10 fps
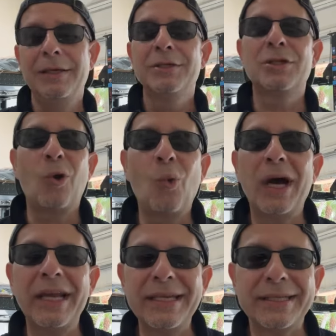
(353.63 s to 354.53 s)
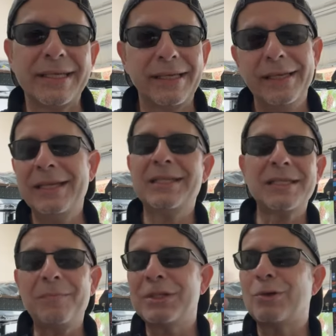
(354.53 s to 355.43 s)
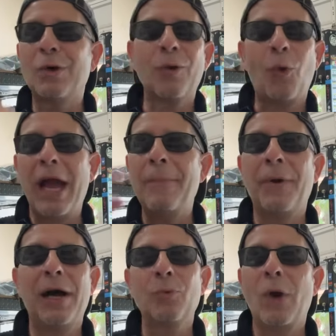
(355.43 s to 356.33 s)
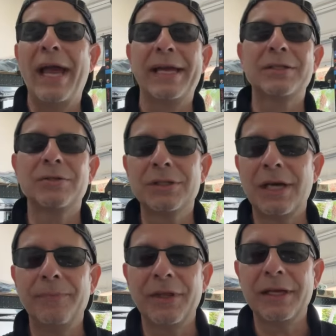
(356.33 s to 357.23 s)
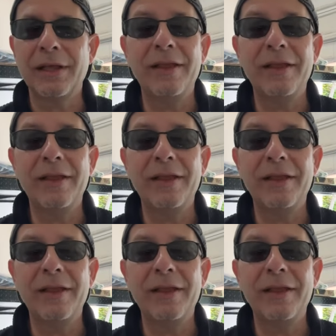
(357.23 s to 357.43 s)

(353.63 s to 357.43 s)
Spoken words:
So what is it? It's some sort of wipe on wax or something.